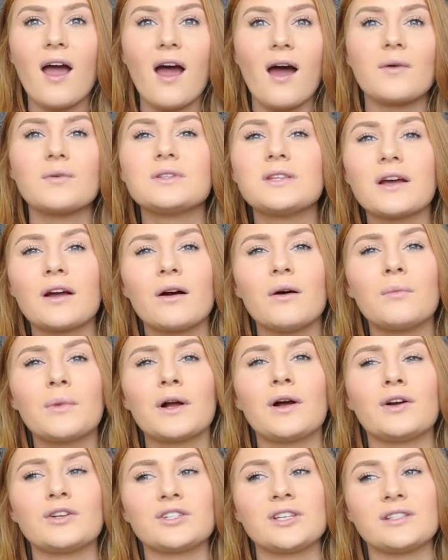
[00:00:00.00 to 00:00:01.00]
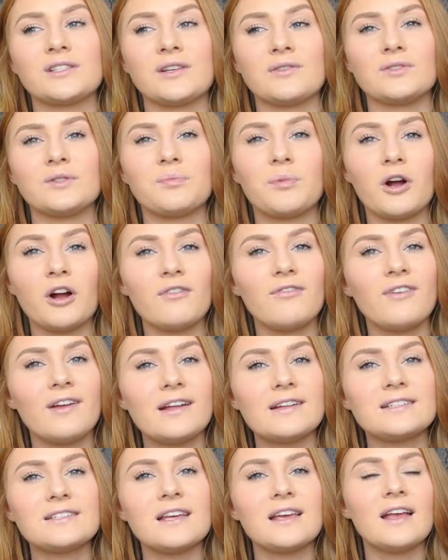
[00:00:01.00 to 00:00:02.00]
I was like, oh my gosh, that sounds
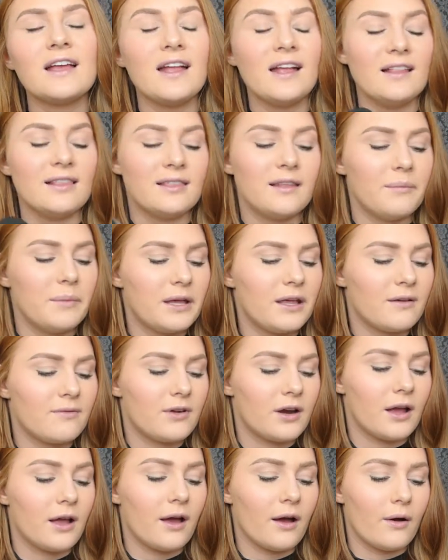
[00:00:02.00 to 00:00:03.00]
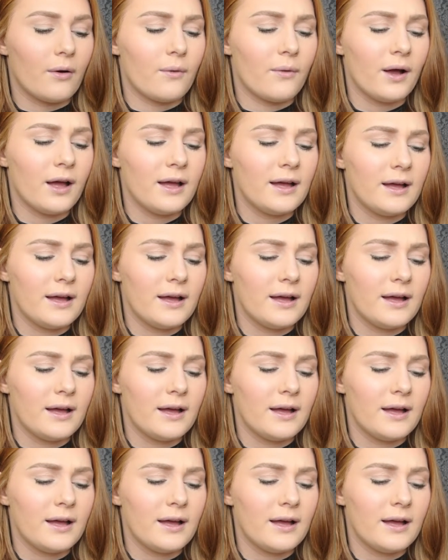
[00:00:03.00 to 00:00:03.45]
perfect. Let me give it a go.